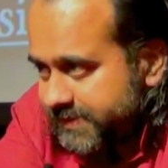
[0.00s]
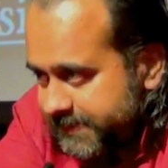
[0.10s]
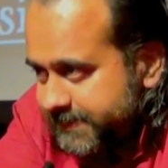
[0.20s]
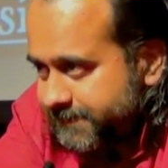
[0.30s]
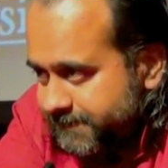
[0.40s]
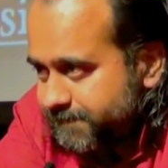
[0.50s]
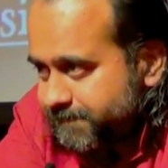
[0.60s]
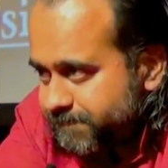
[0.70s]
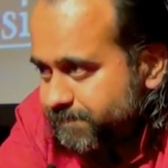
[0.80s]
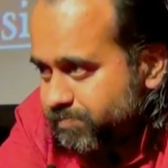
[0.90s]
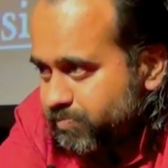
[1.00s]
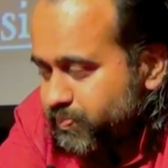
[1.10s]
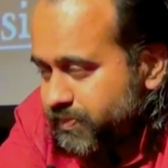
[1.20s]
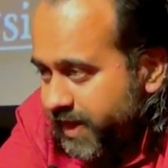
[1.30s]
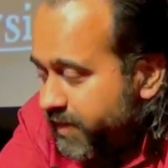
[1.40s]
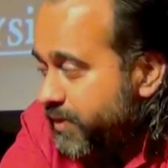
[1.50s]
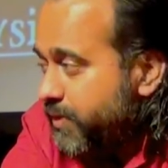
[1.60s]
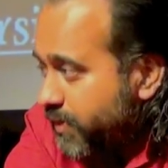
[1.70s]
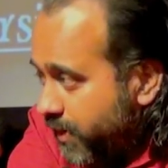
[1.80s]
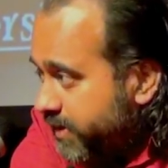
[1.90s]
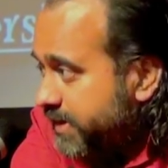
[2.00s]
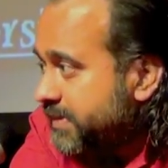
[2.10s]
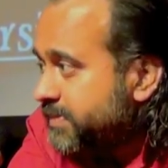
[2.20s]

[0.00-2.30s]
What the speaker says: And if you do not